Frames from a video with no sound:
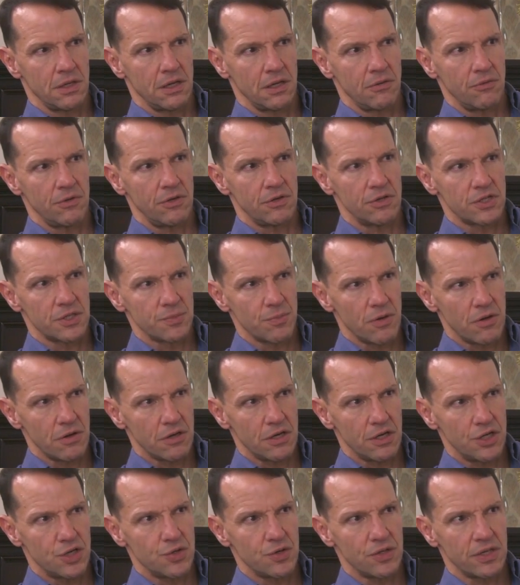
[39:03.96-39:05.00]
When you're a small
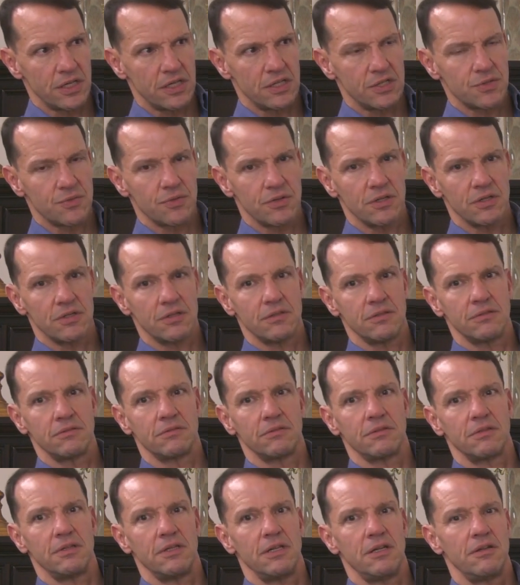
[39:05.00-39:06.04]
country like Israel,
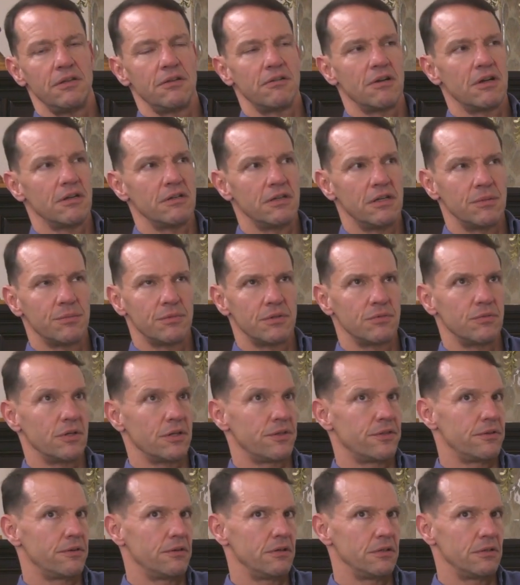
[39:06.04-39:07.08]
you're outnumbered,
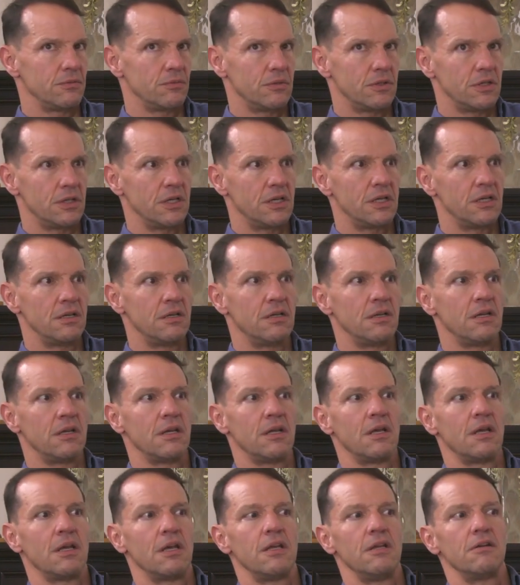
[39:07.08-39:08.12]
30-1.
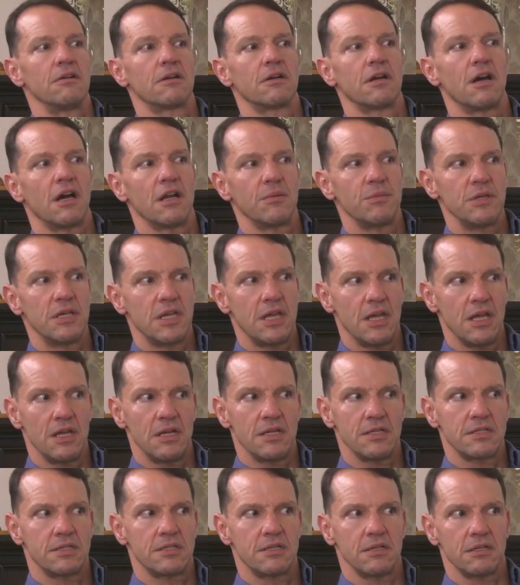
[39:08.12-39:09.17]
Your economy can't
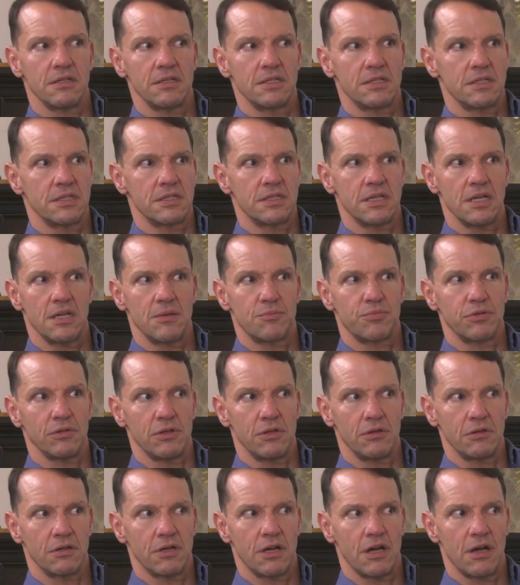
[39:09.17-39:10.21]
necessarily sustain
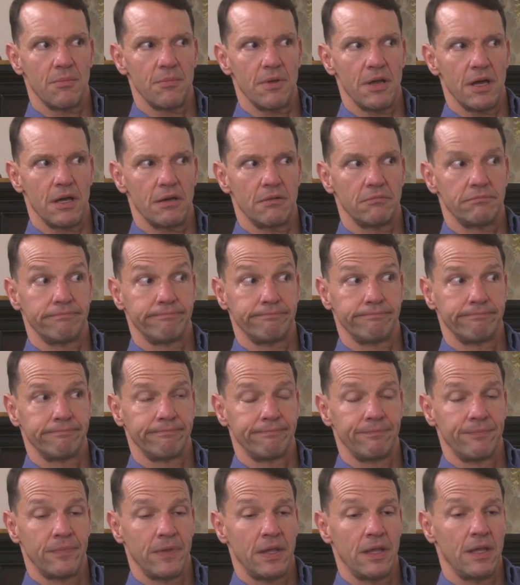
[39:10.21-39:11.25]
prolonged combat.
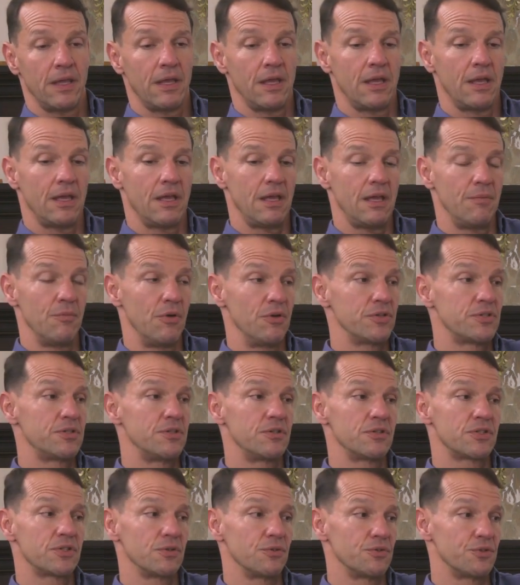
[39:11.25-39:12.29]
Most of
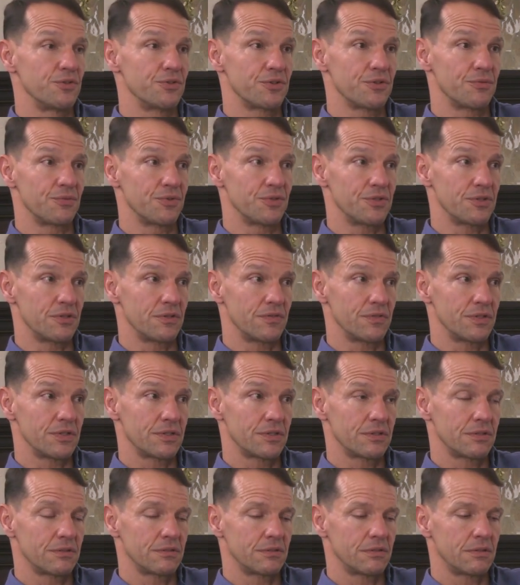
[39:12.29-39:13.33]
your soldiers are
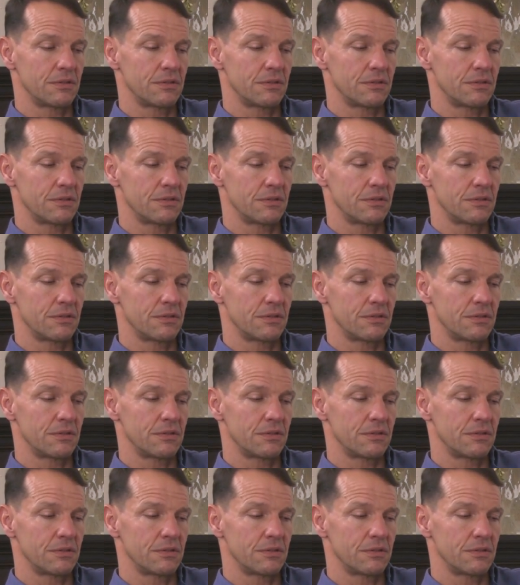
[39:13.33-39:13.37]
reservists.